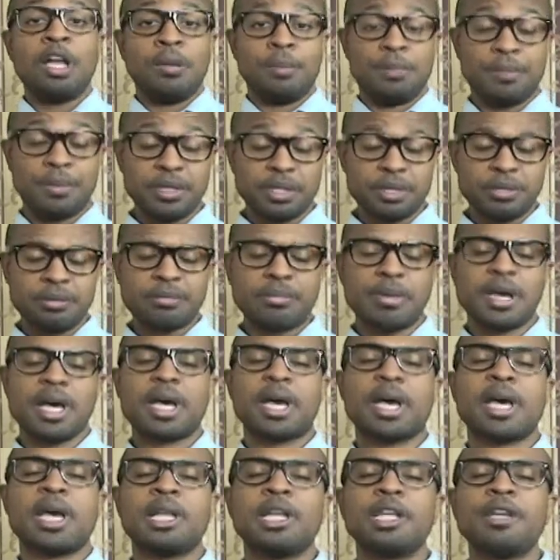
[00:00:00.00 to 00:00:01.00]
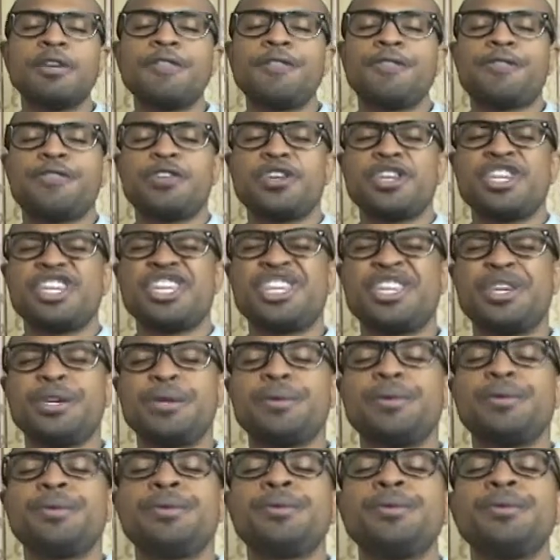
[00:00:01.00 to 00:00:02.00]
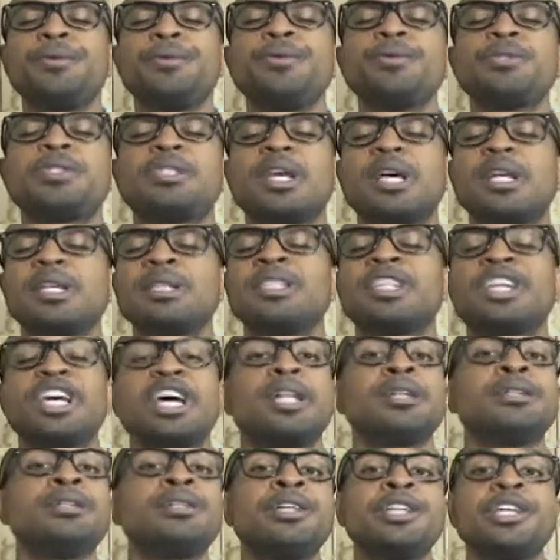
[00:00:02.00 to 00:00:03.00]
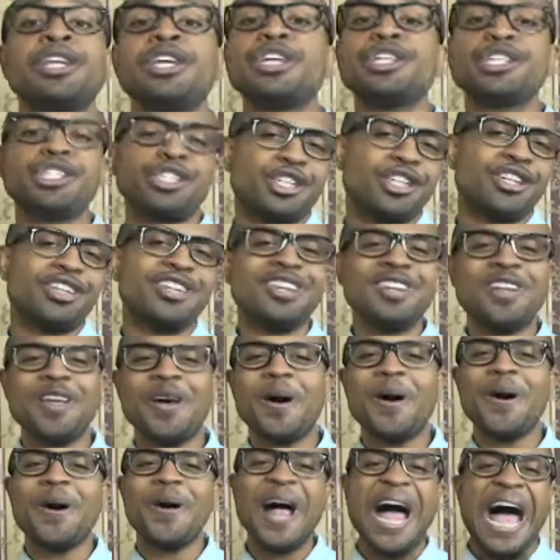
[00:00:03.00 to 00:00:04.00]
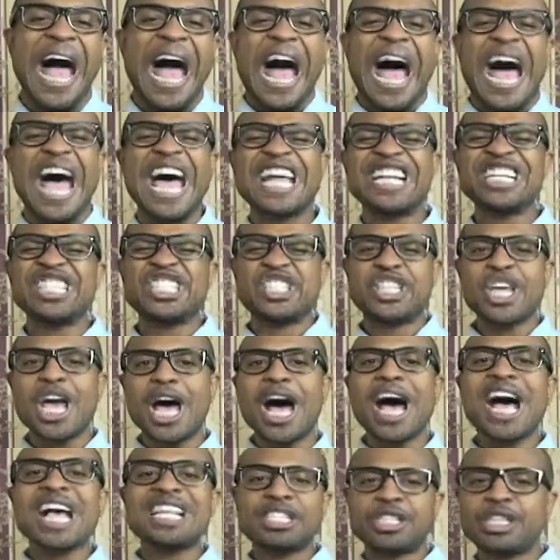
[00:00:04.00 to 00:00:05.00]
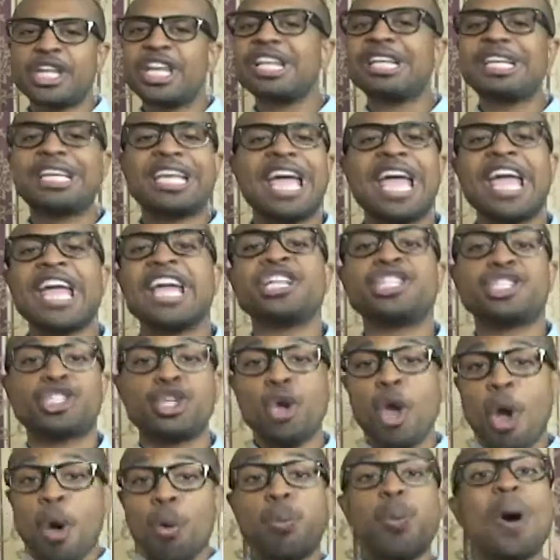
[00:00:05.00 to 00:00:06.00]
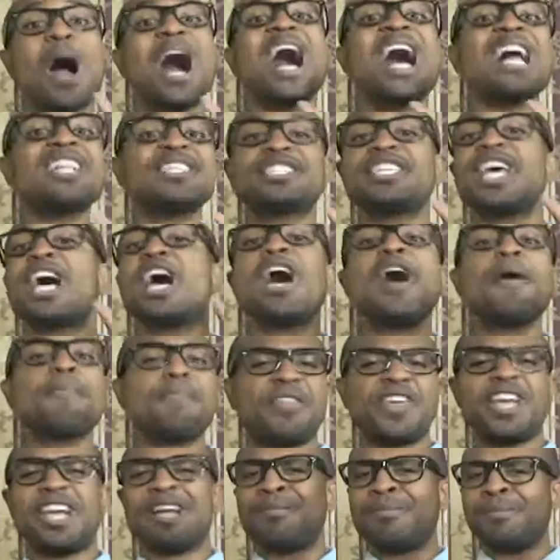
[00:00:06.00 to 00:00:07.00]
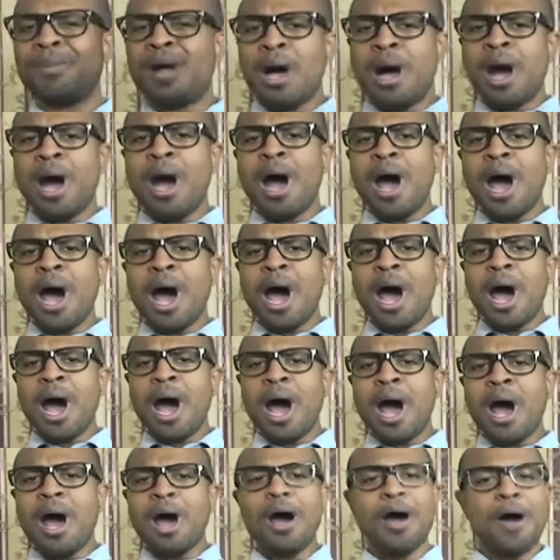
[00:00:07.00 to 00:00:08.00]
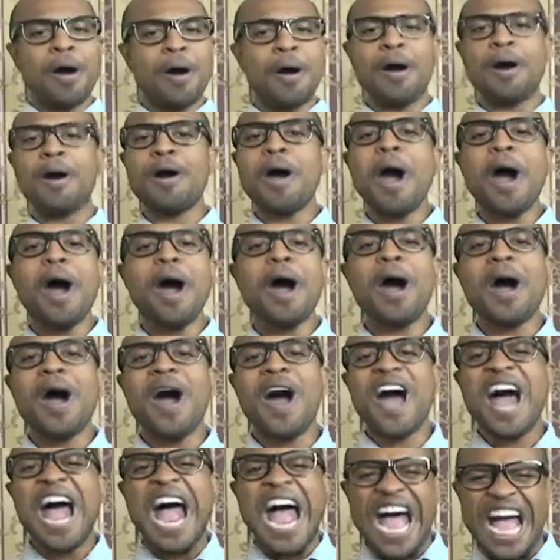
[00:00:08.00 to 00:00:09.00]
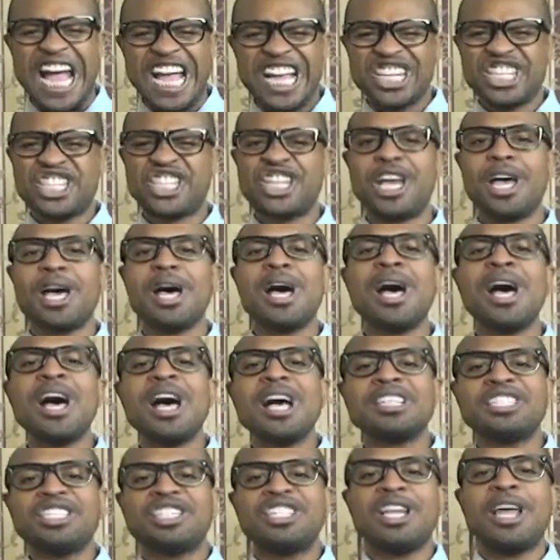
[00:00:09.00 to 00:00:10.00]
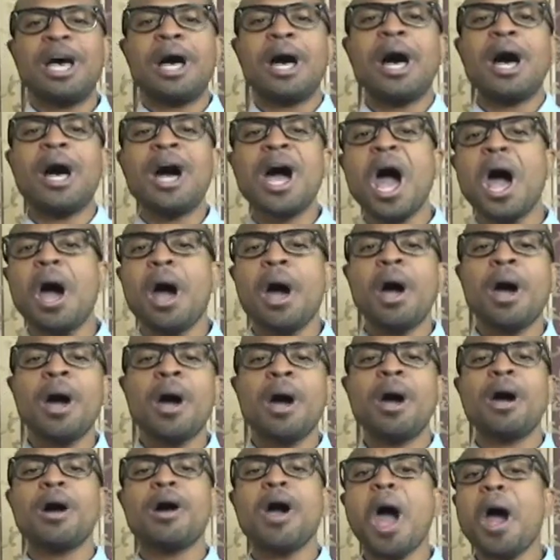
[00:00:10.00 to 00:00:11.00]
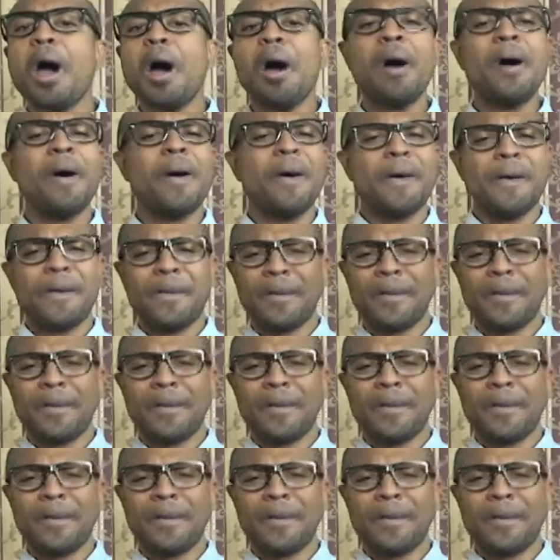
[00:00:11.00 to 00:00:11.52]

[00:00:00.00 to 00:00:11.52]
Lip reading: But my love for you's unconditional, and just in case you want something more, just know